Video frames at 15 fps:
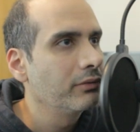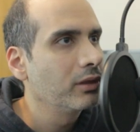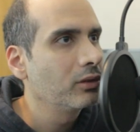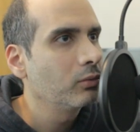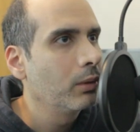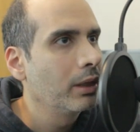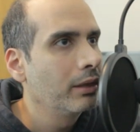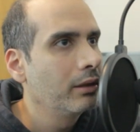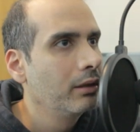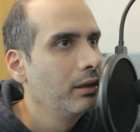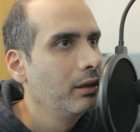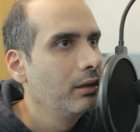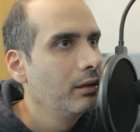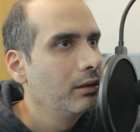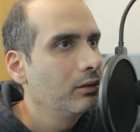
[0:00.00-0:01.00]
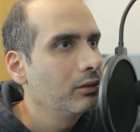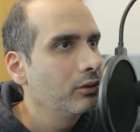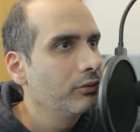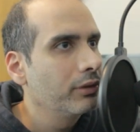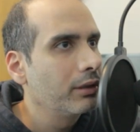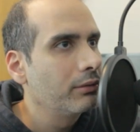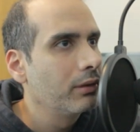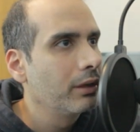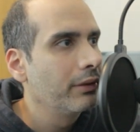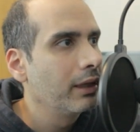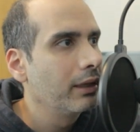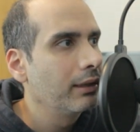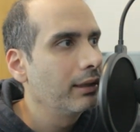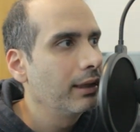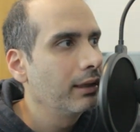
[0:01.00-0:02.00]
of just one. So if I run
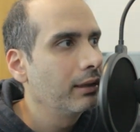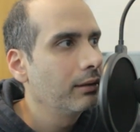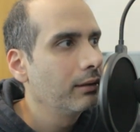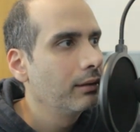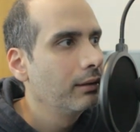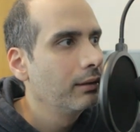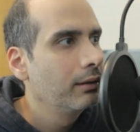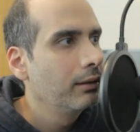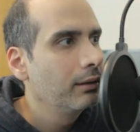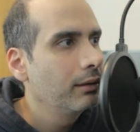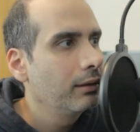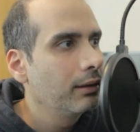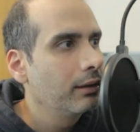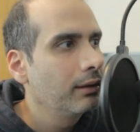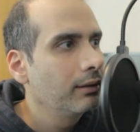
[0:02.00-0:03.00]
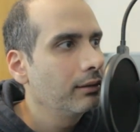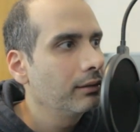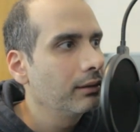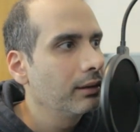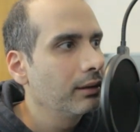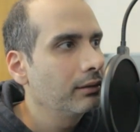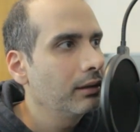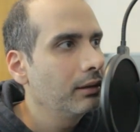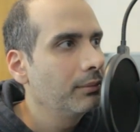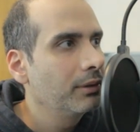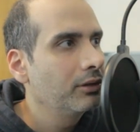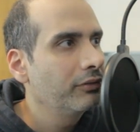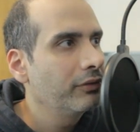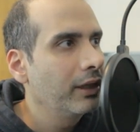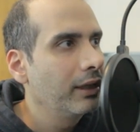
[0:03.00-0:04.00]
that again, select
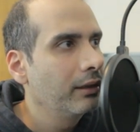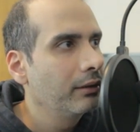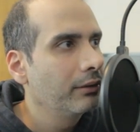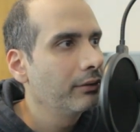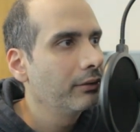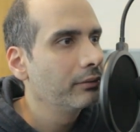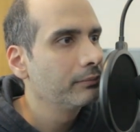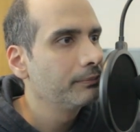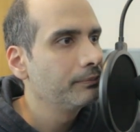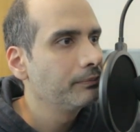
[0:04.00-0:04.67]
image files,